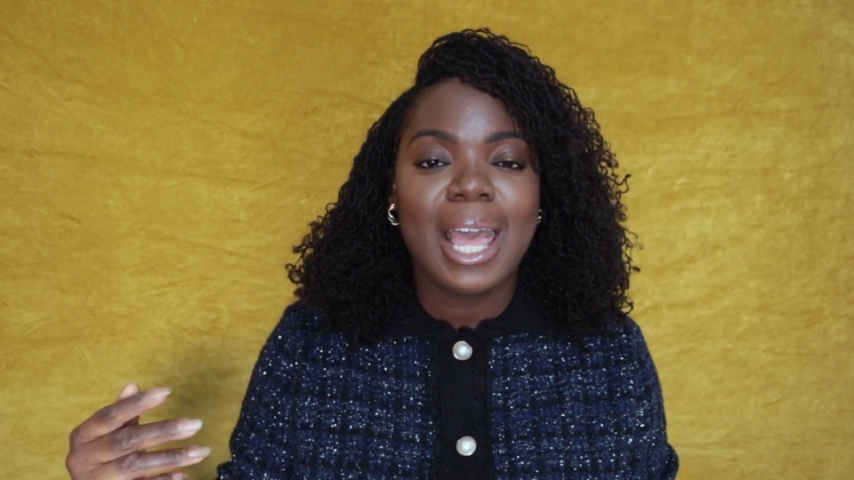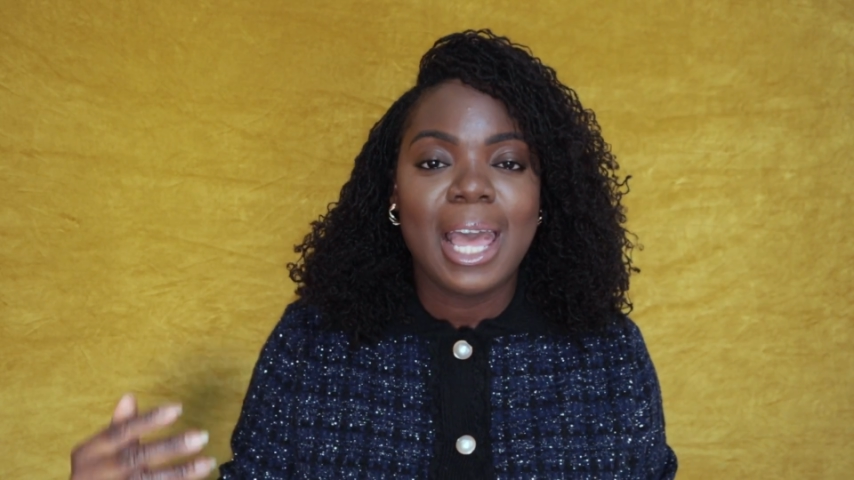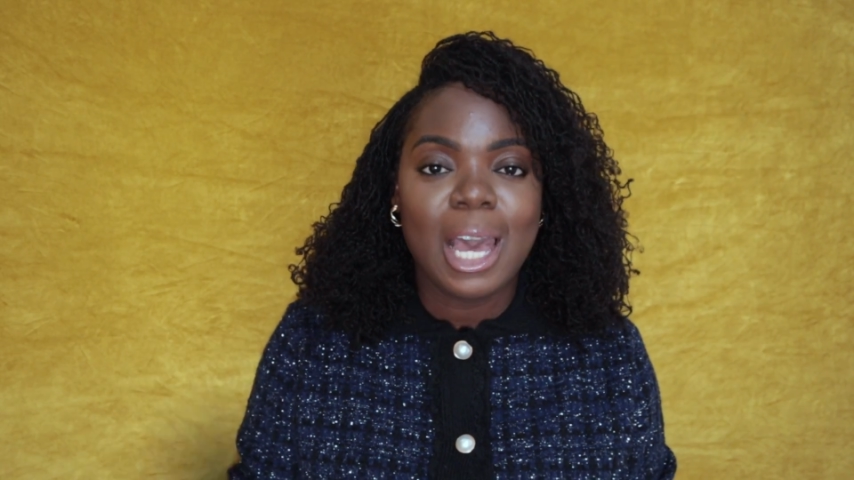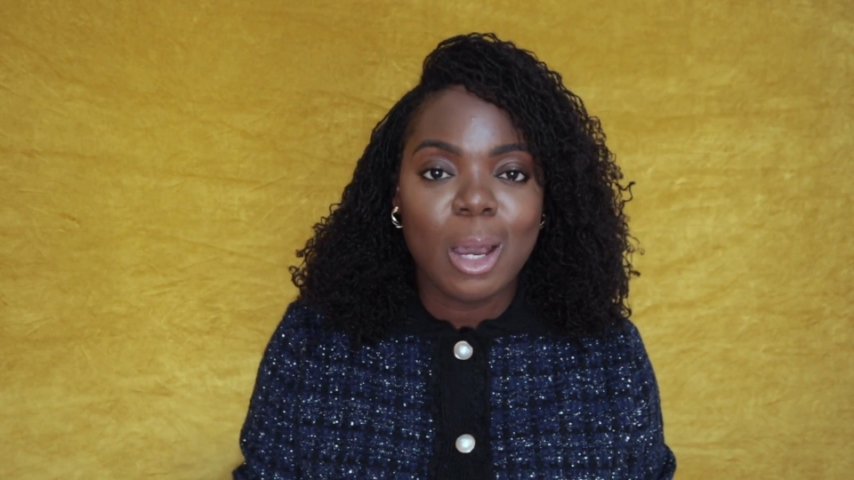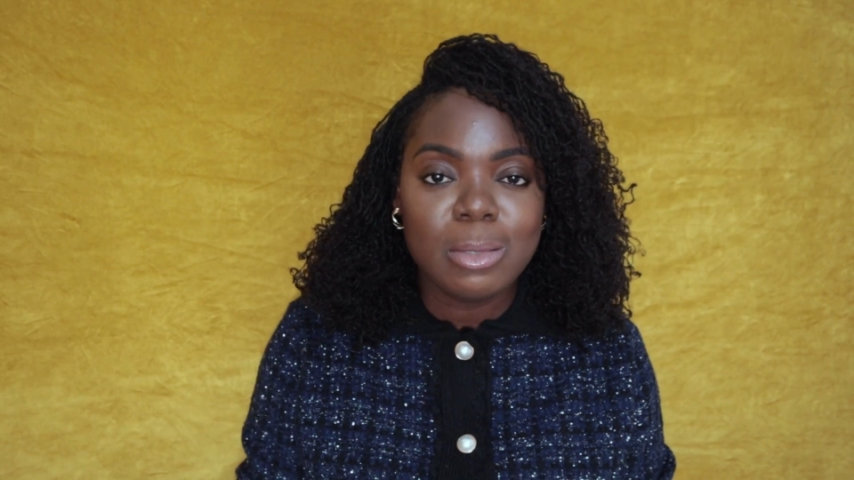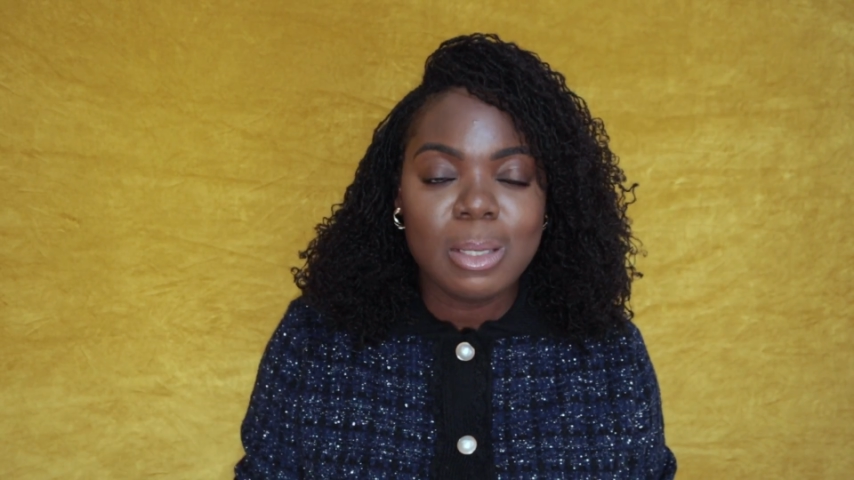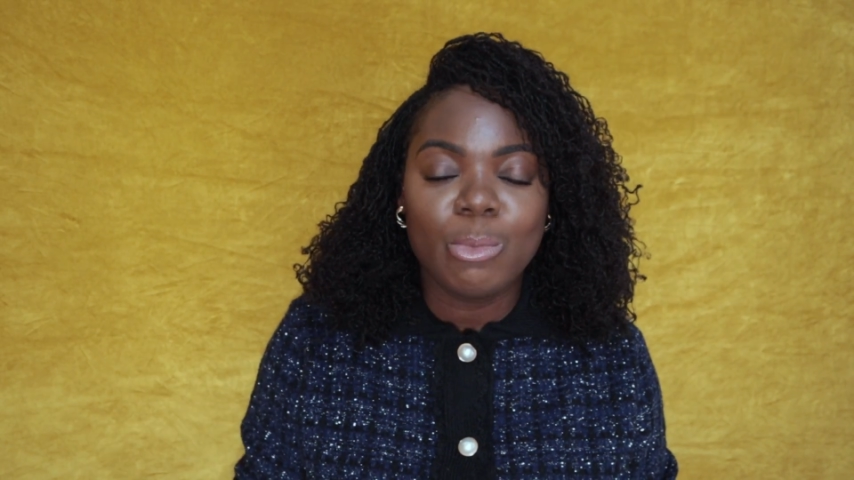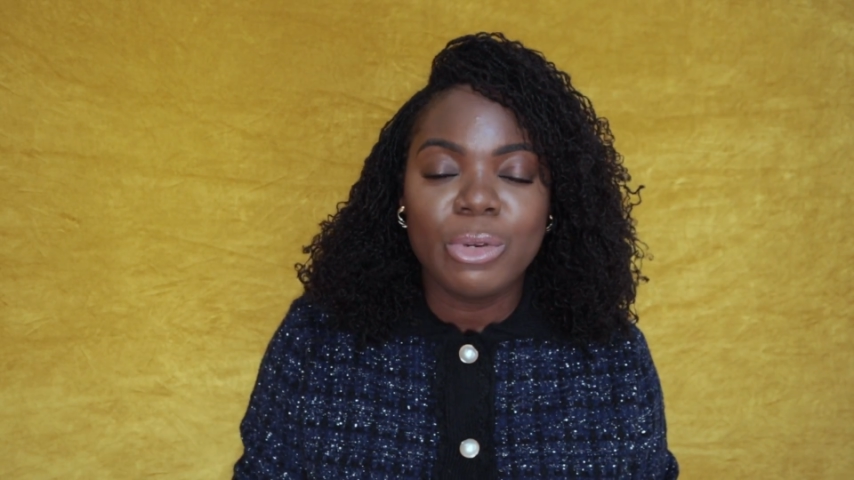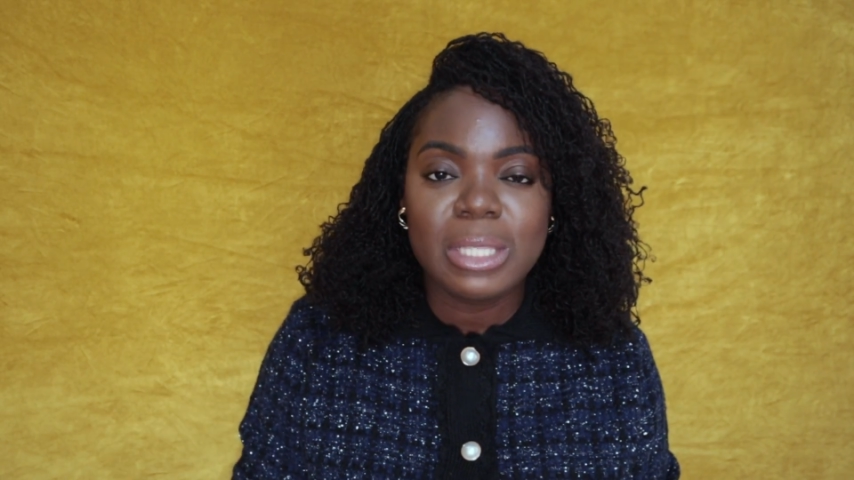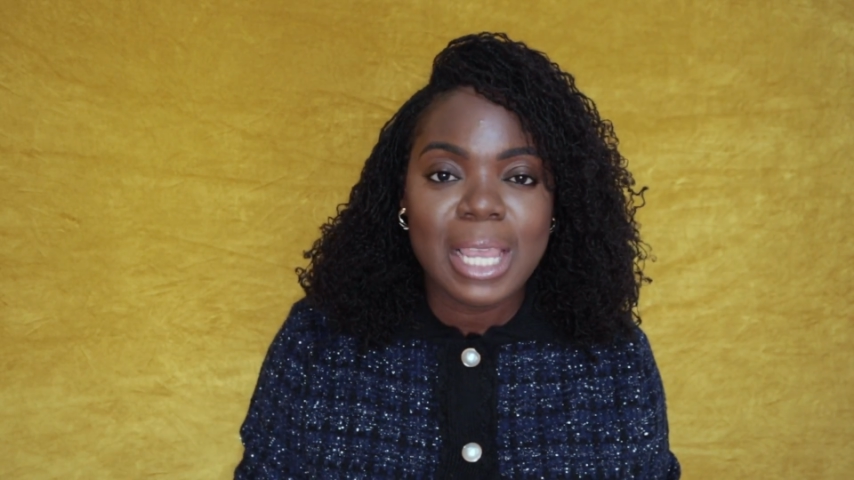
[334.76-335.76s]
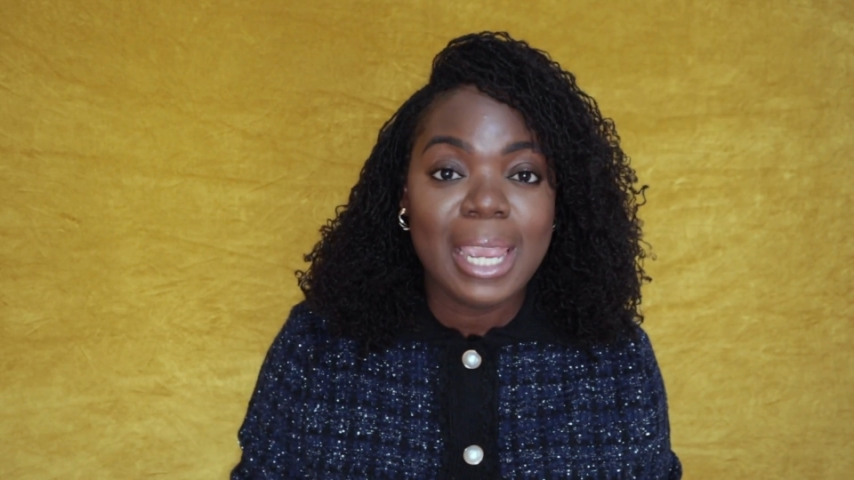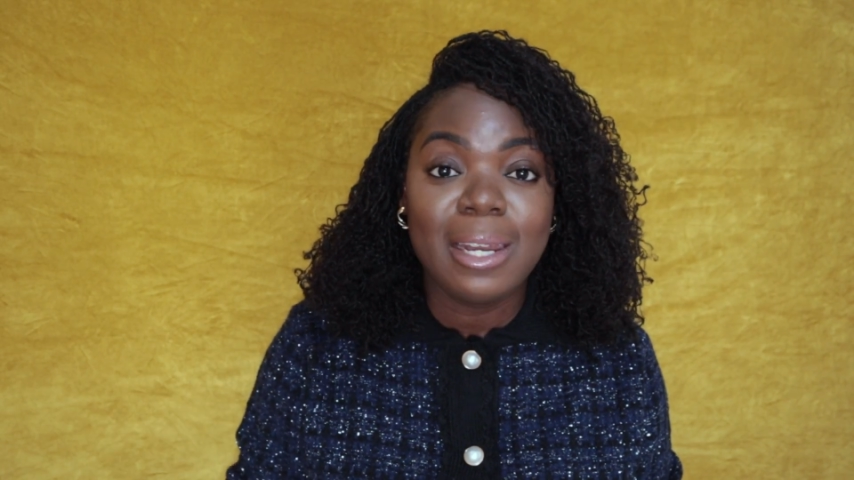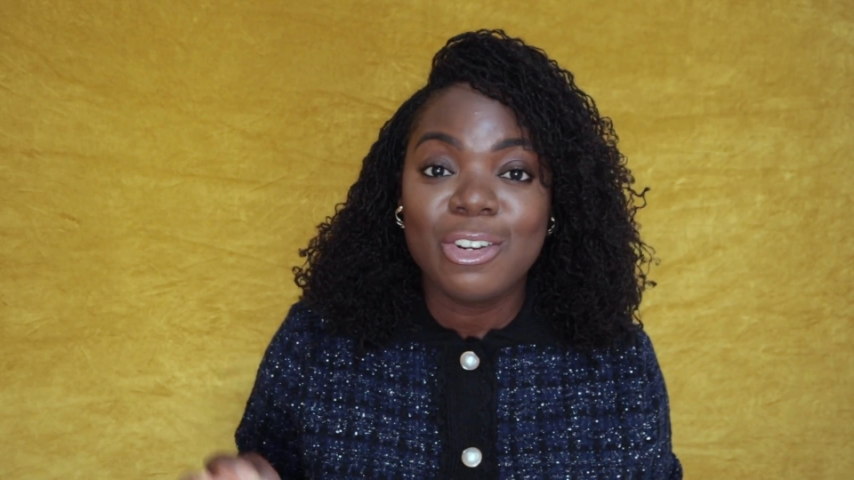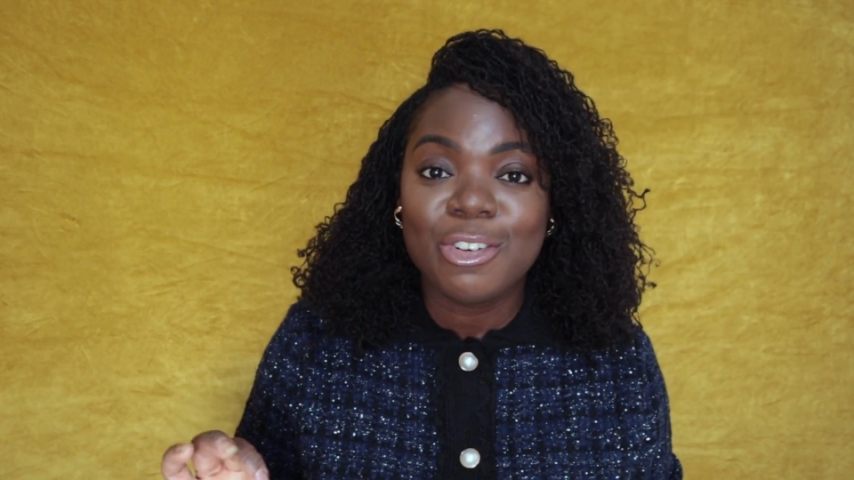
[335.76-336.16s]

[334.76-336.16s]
helps them retain